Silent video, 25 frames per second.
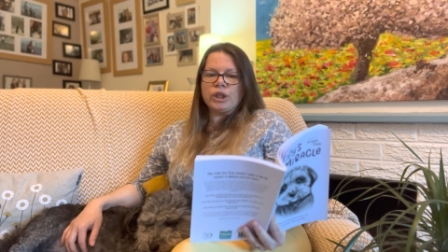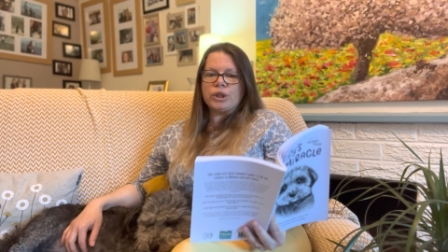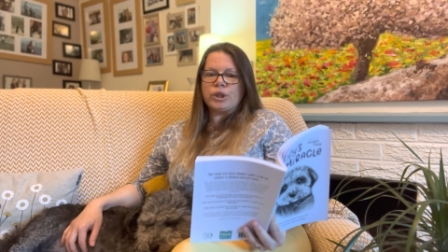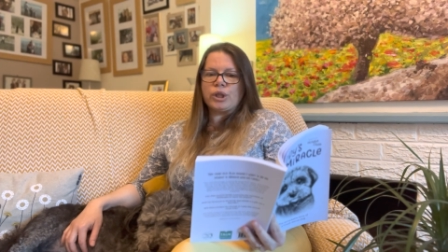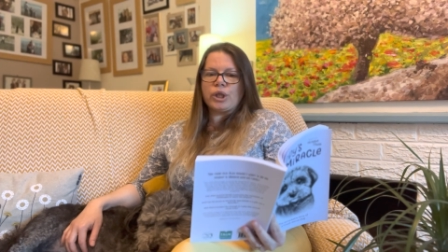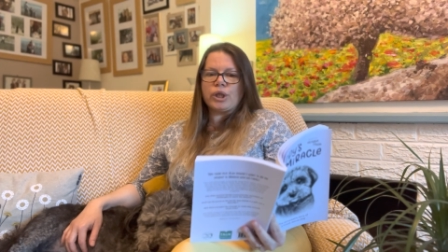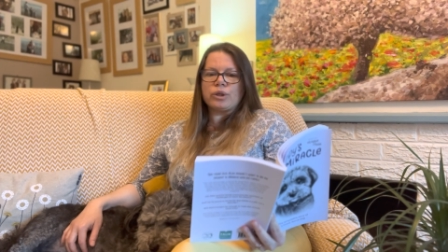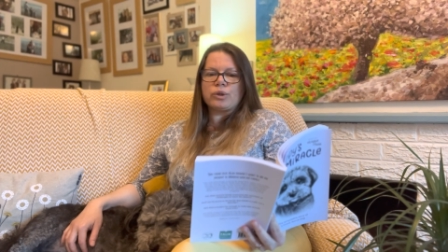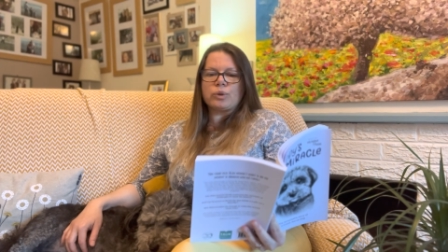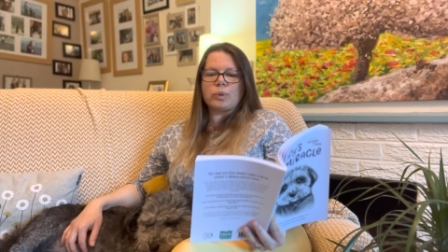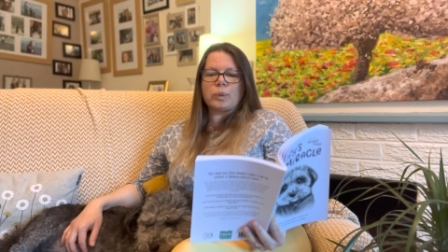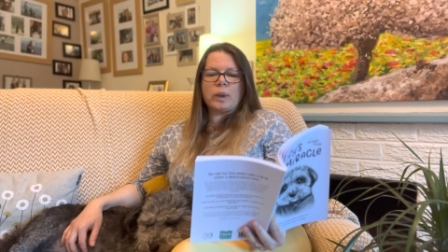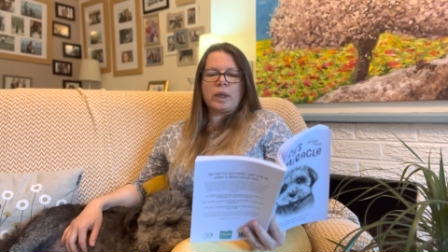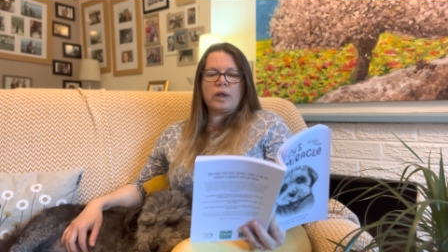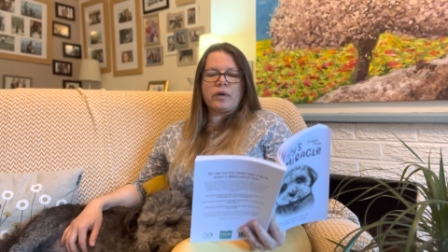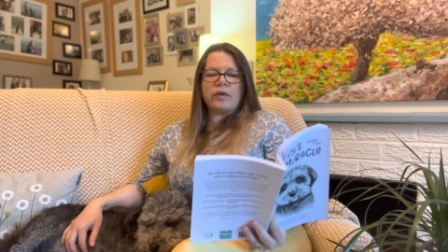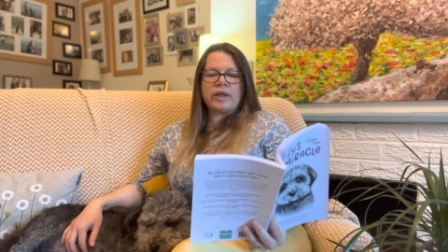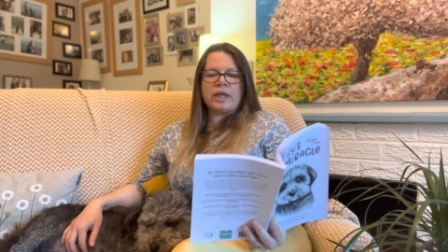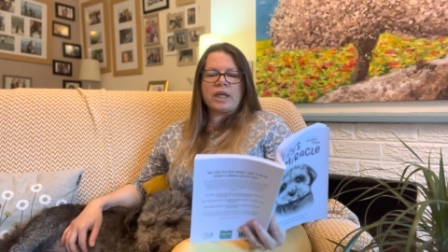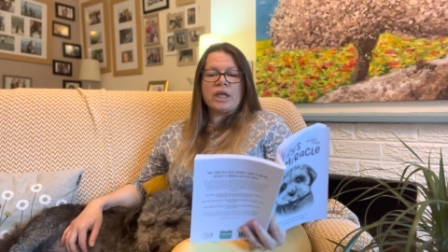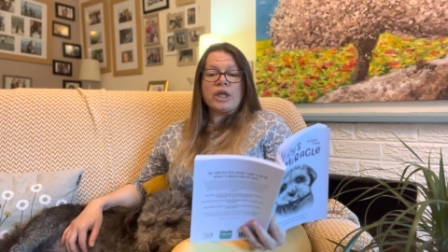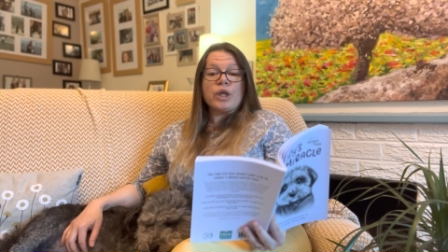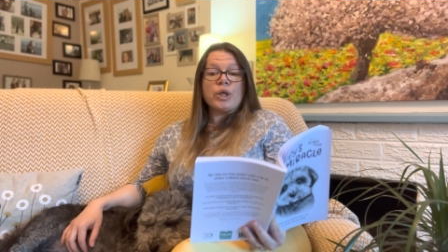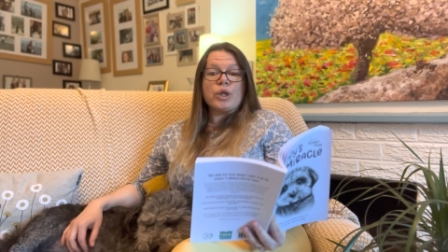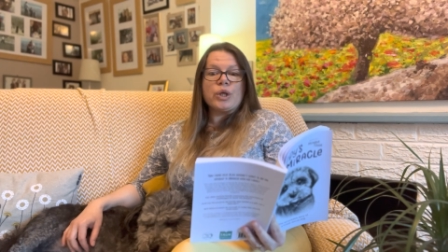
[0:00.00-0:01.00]
Don't
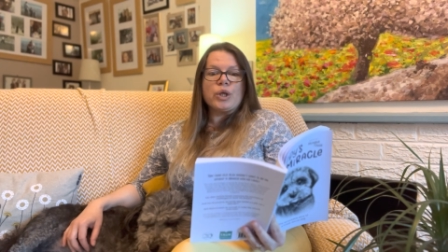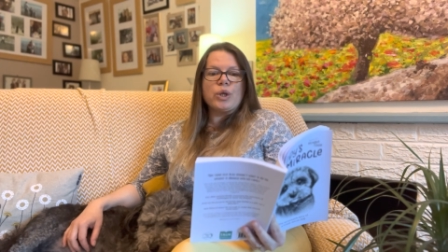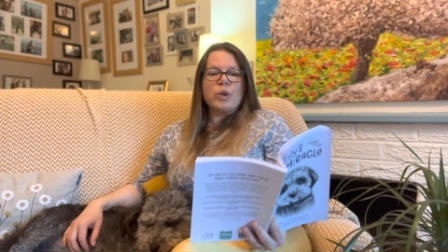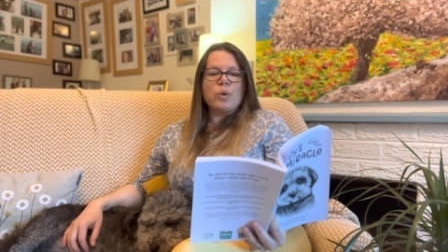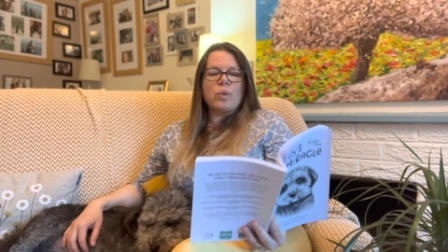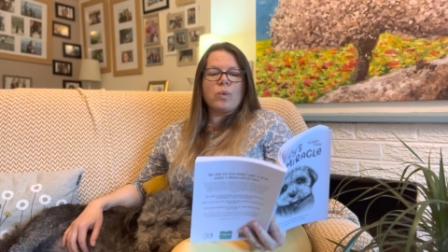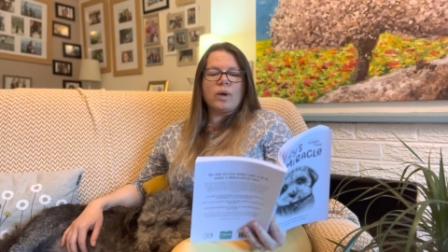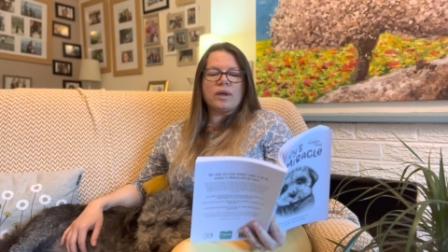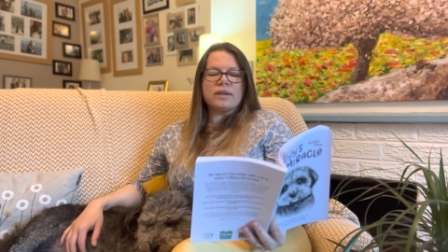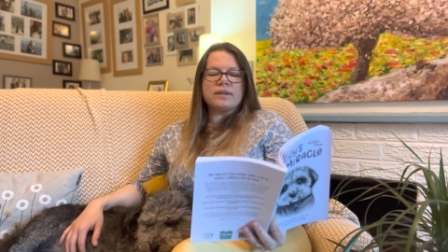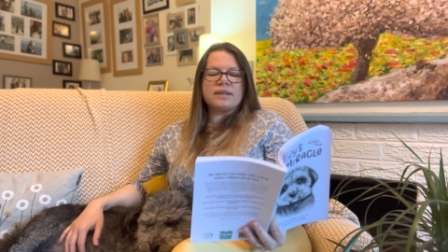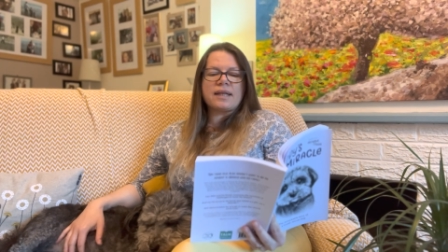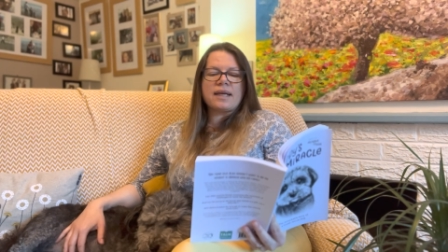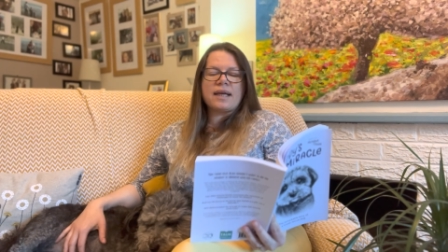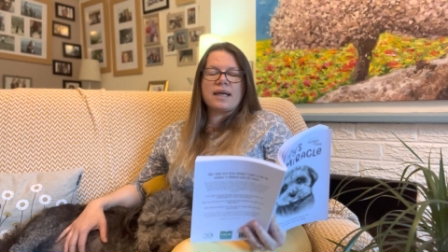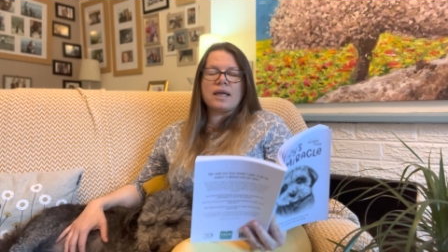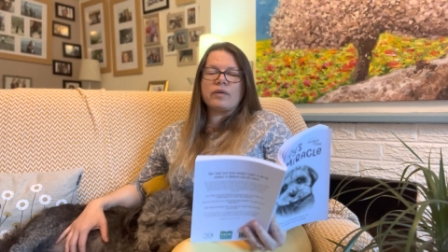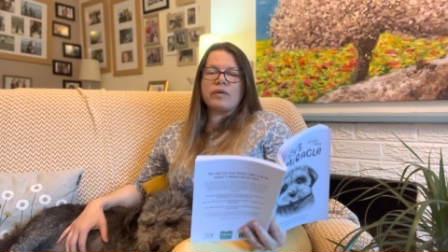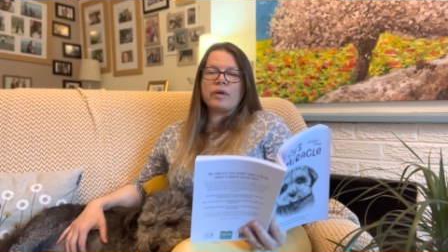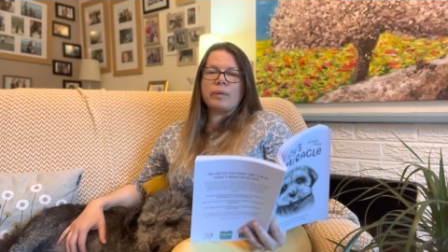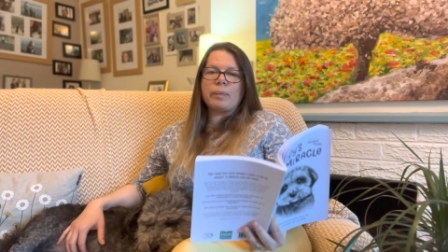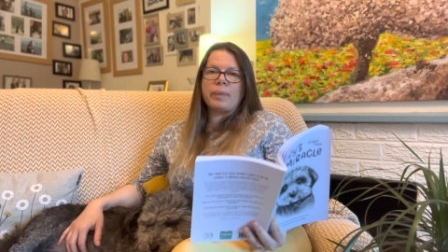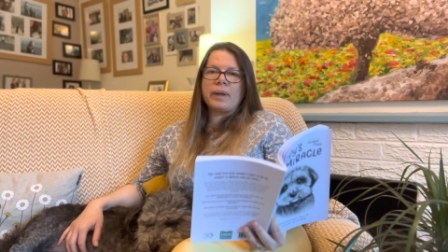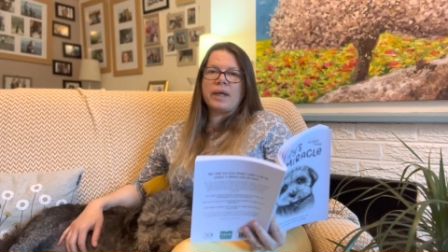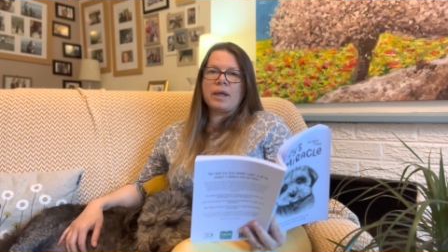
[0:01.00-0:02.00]
worry, you won't hear
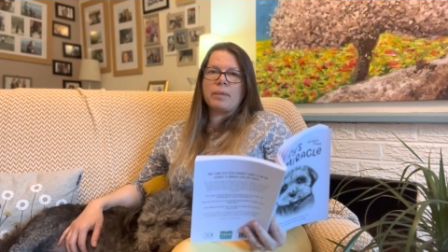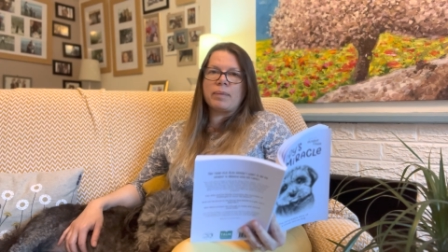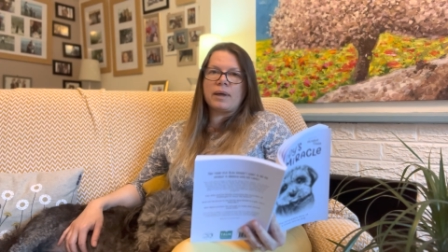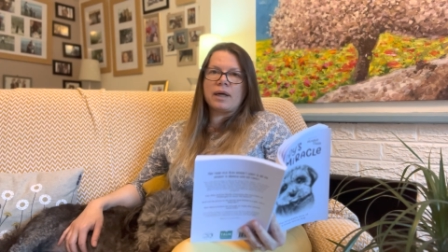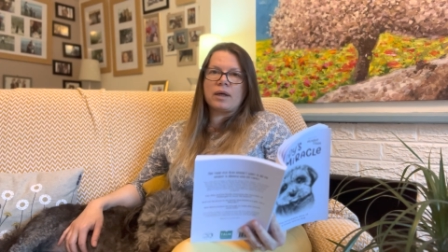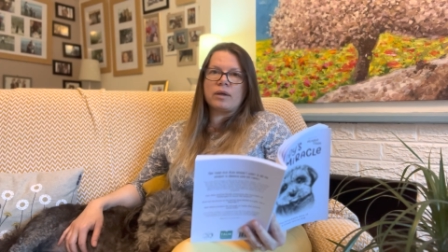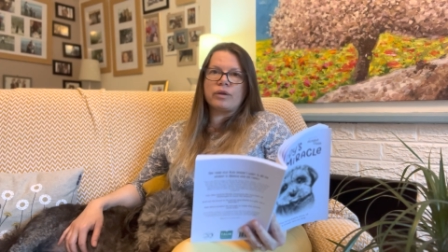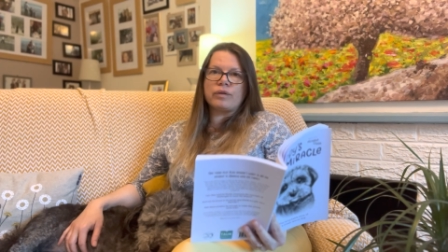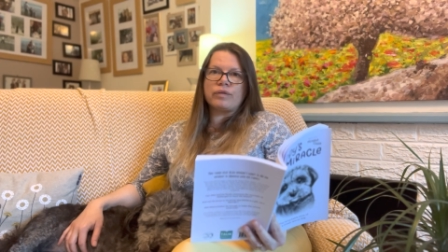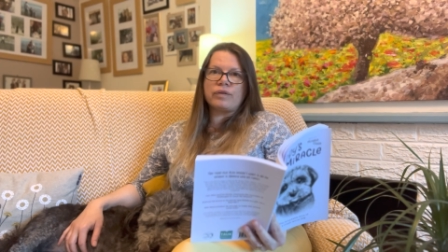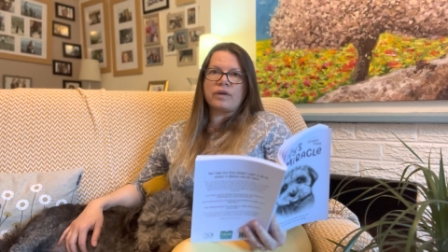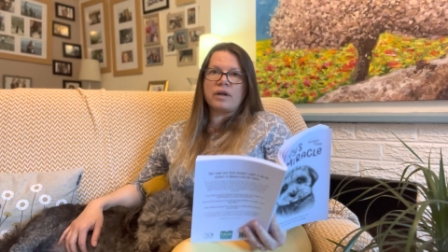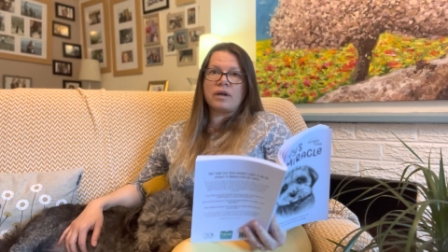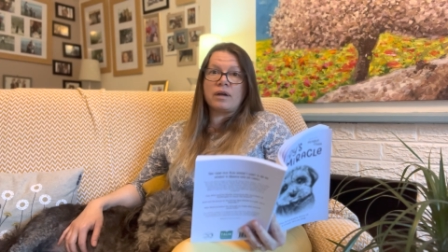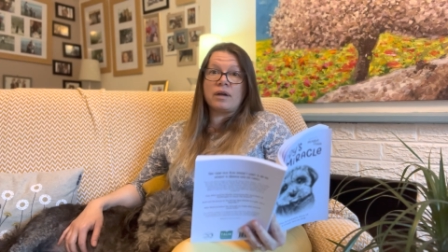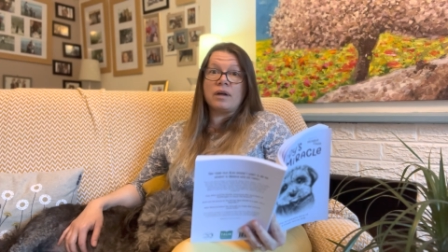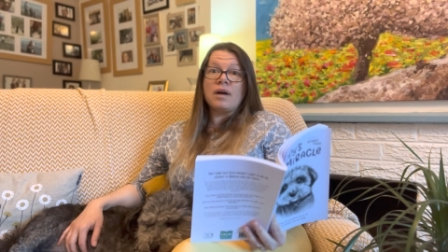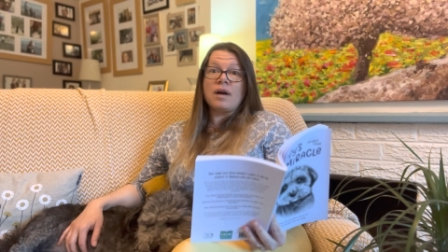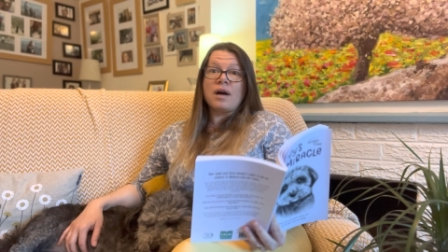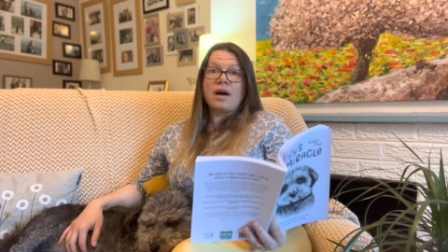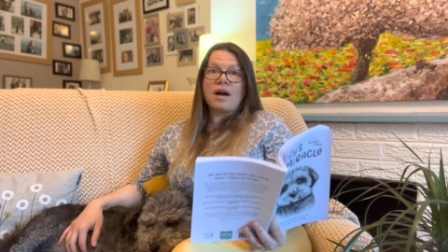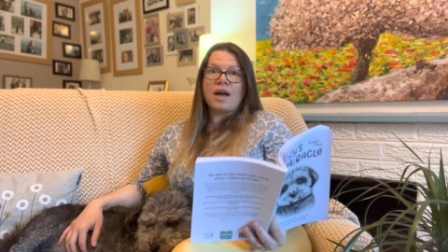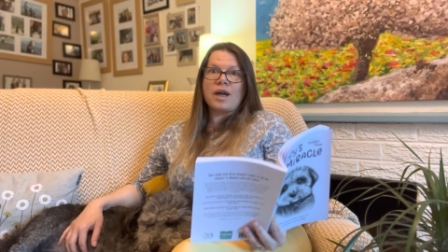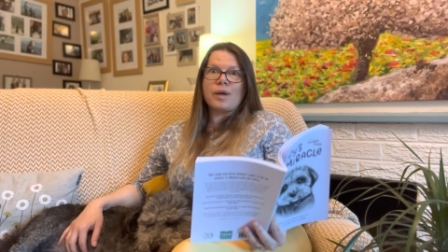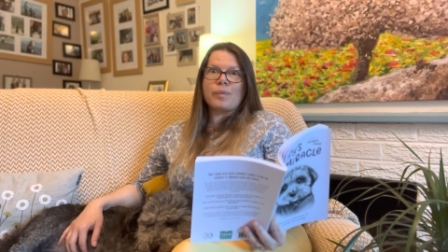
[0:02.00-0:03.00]
a peep out of her,
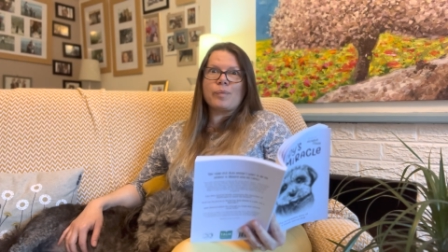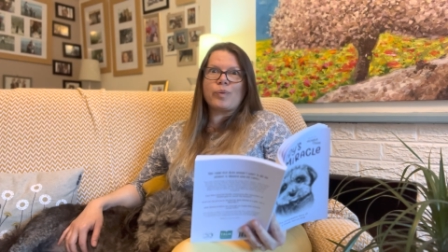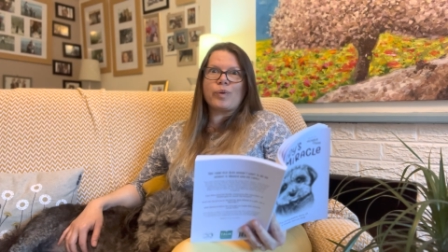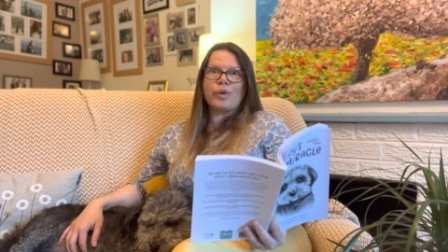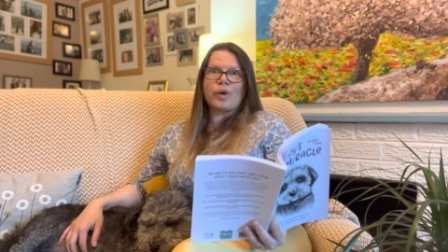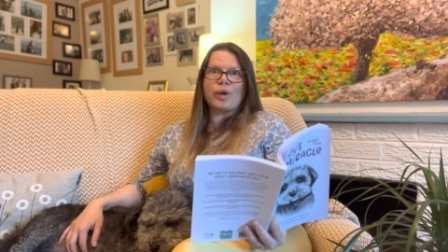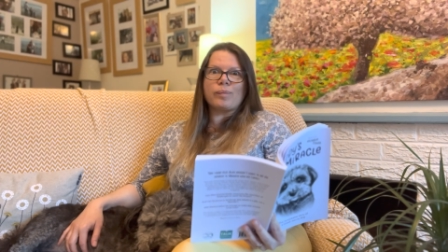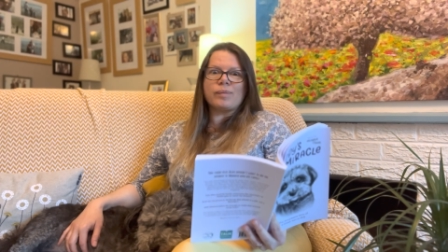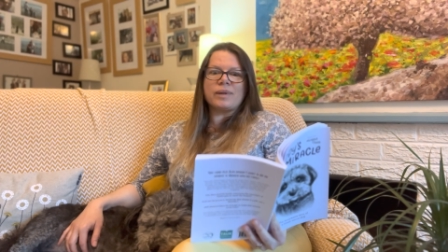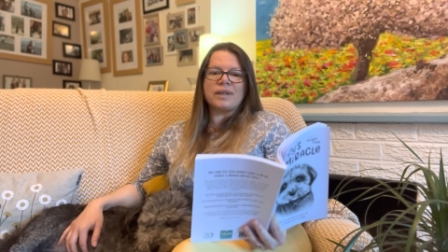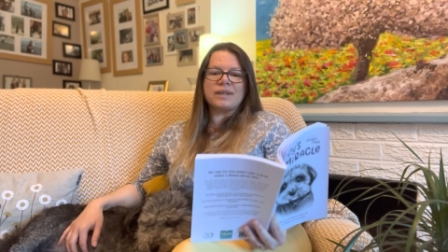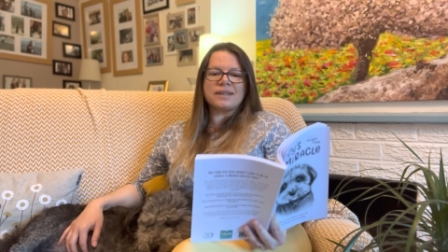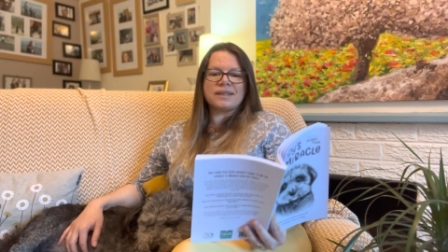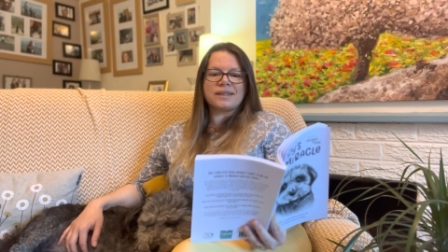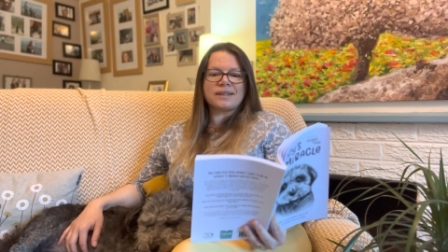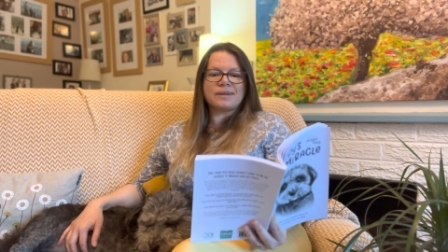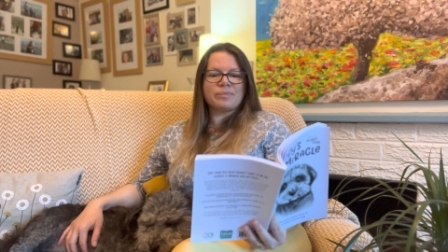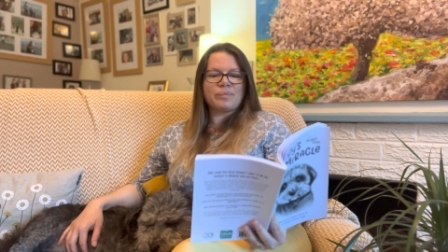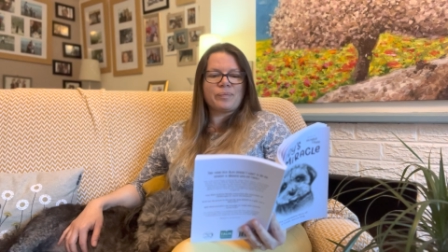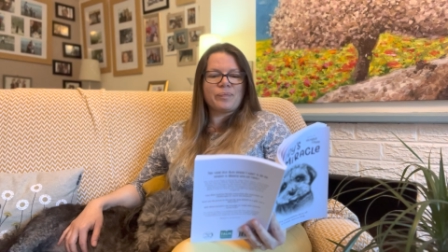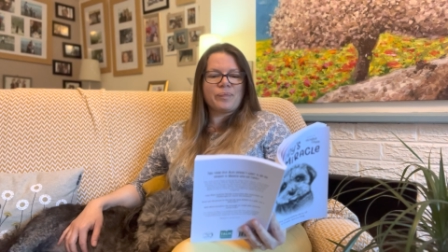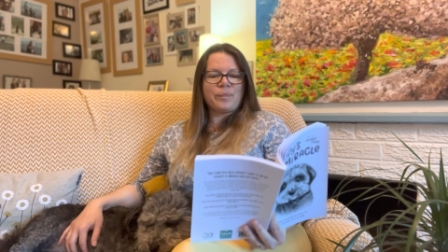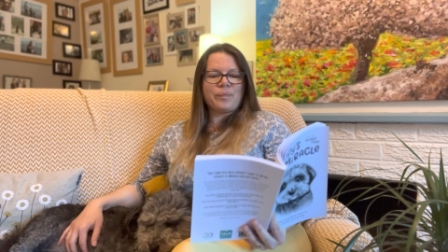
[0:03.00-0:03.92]
I promise.